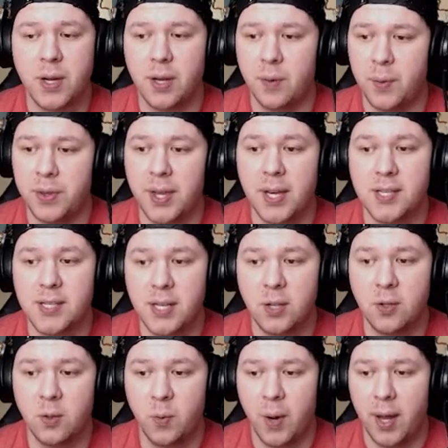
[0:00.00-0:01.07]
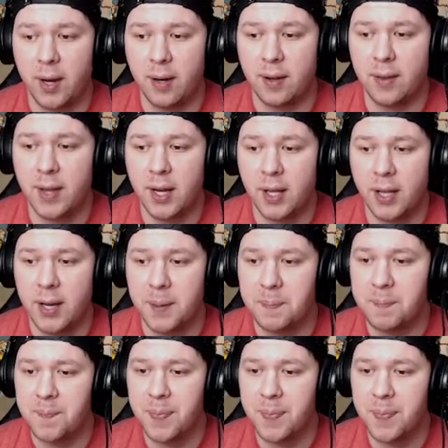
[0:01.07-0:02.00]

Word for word: with a single wing, they claim.